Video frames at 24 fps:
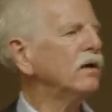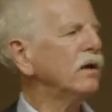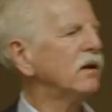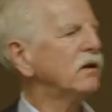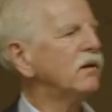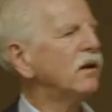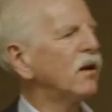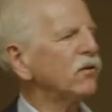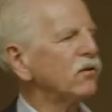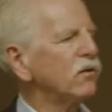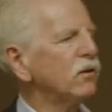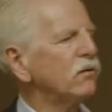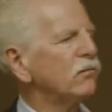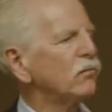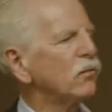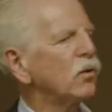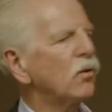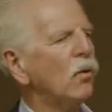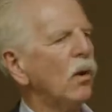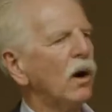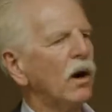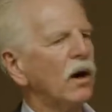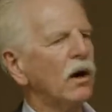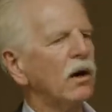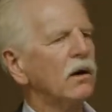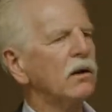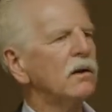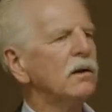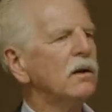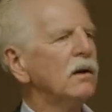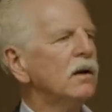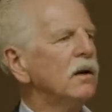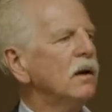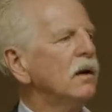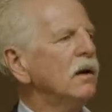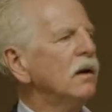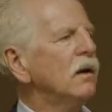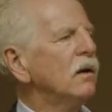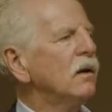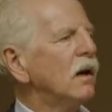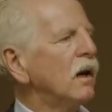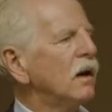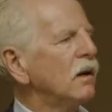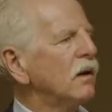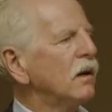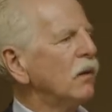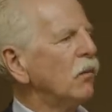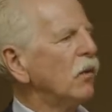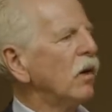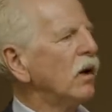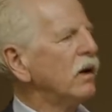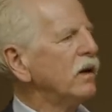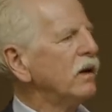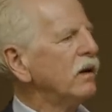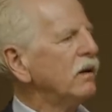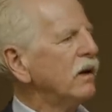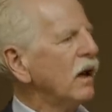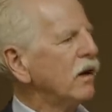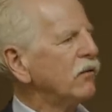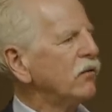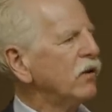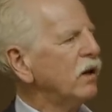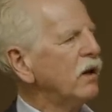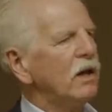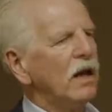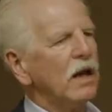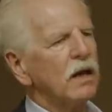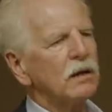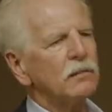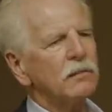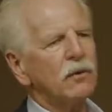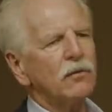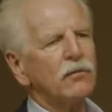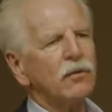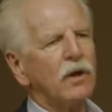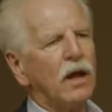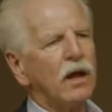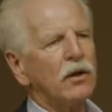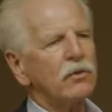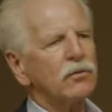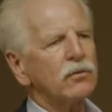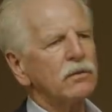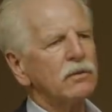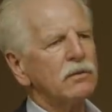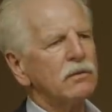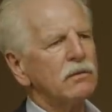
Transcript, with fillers: It doesn't require uh, that one has to eat animal flesh.